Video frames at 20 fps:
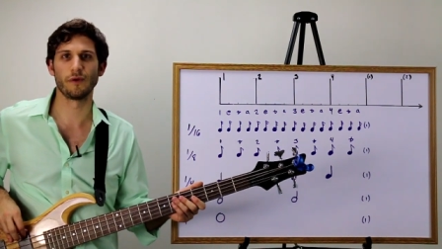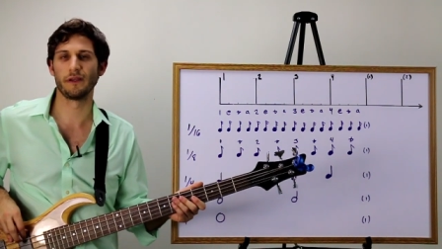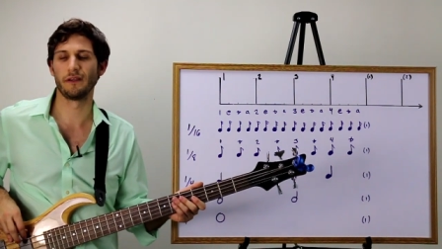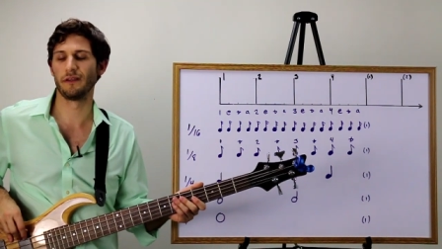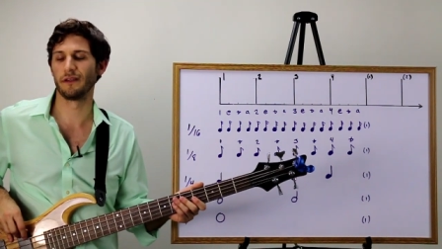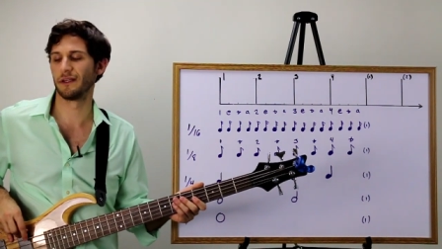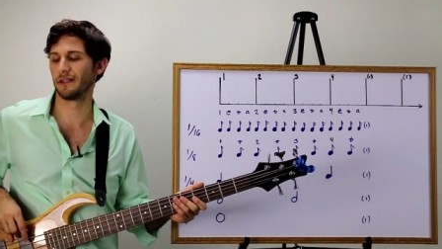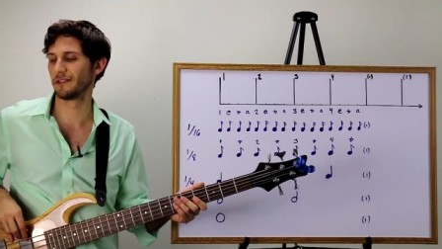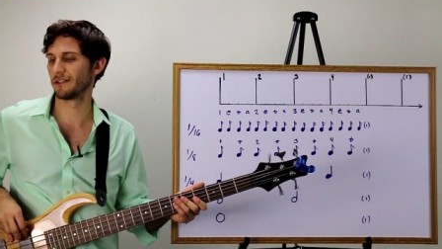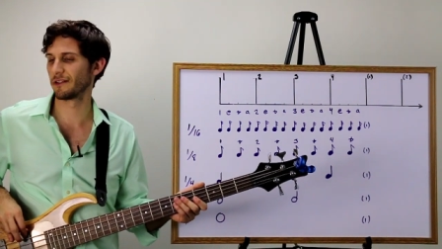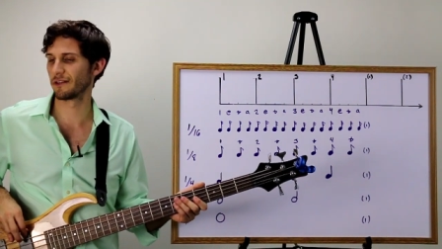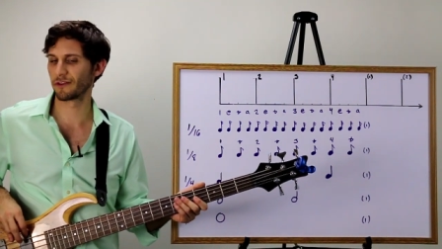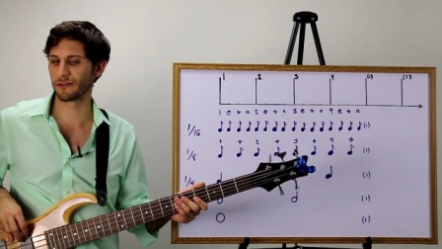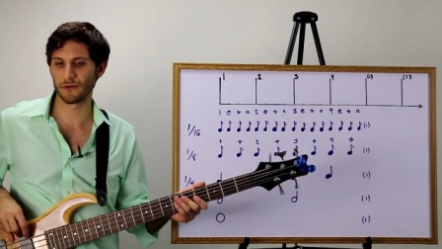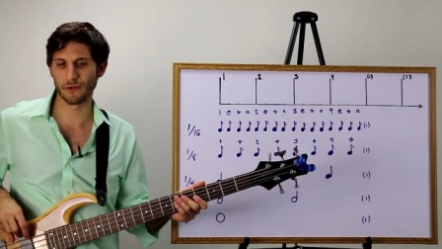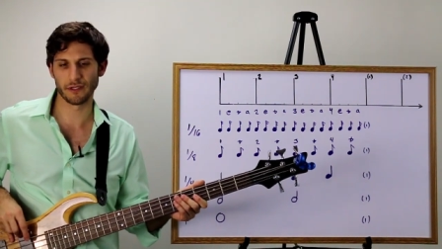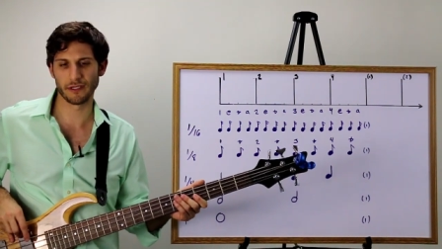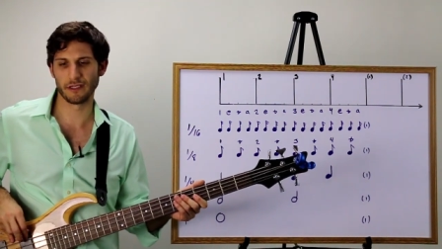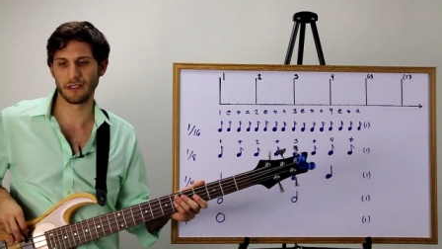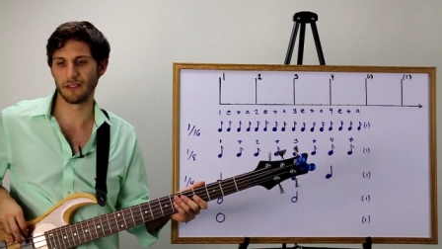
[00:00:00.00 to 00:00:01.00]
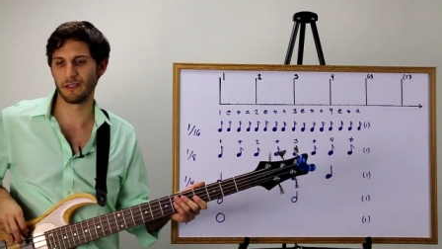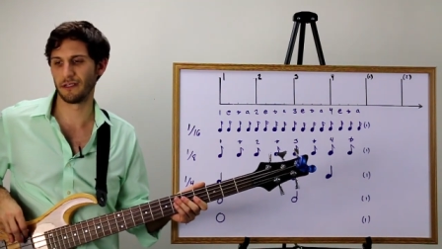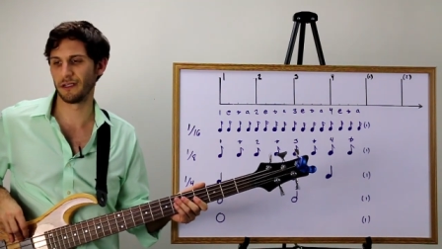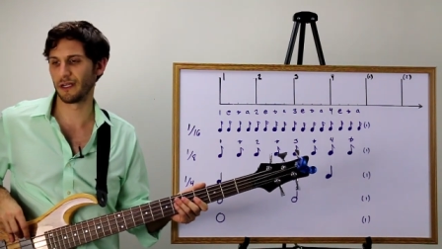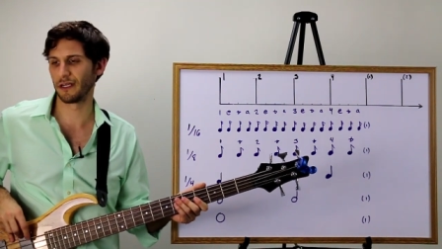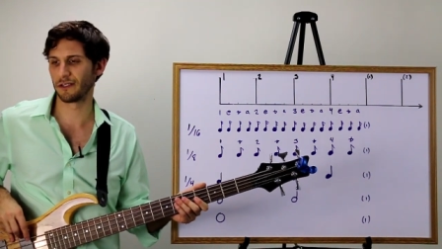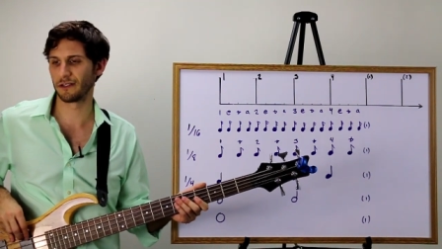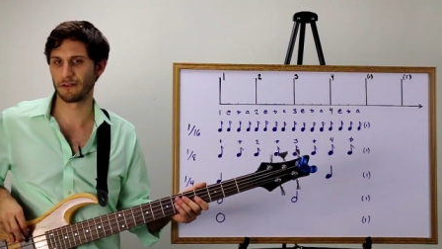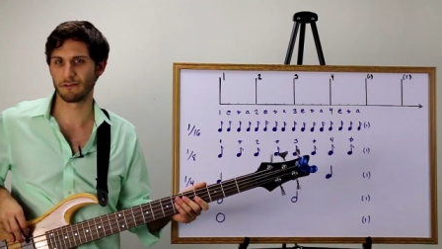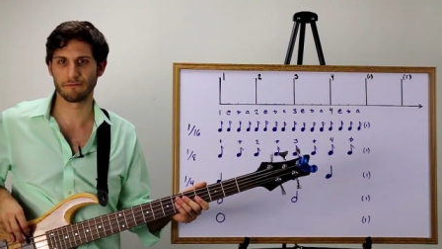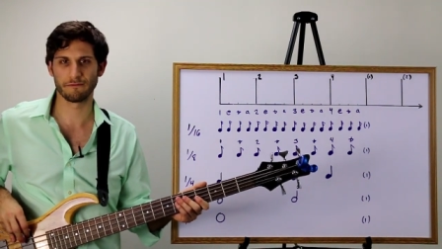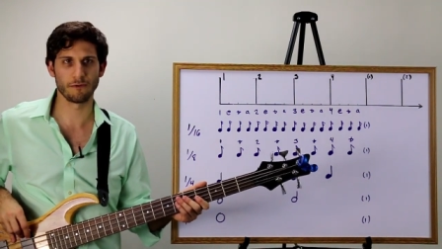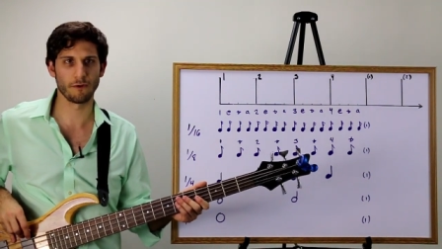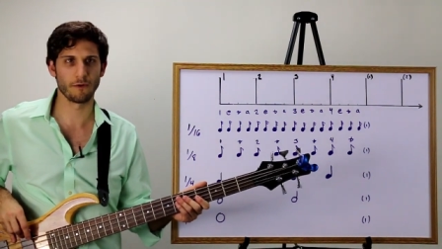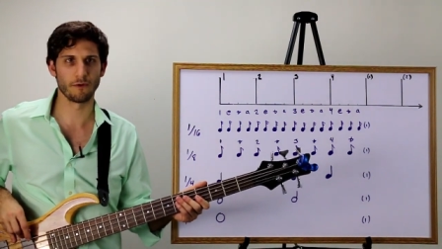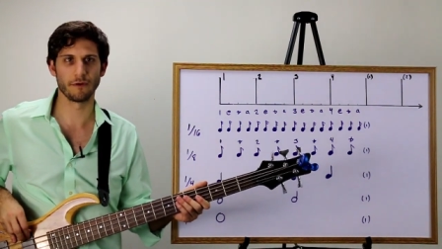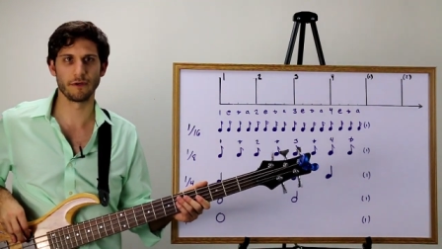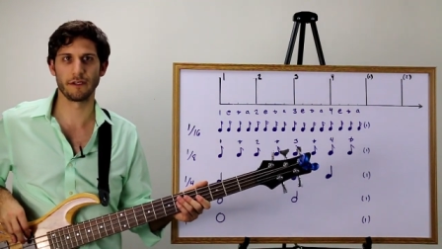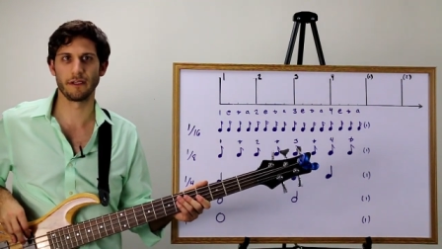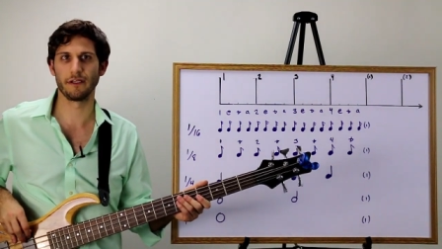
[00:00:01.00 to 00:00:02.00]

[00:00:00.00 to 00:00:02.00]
e and a, 3 e and a, 4